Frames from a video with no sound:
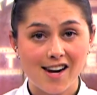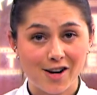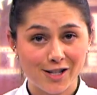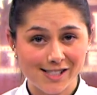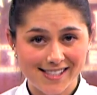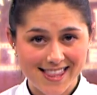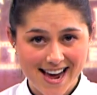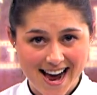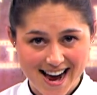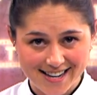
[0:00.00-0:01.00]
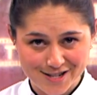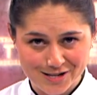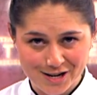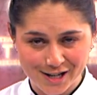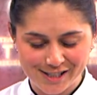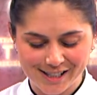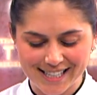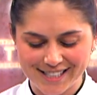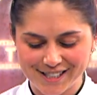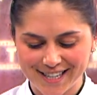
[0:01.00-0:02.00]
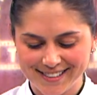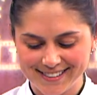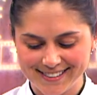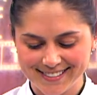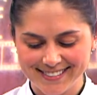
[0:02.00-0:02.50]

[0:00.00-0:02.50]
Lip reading: Now, doesn't that look delicious?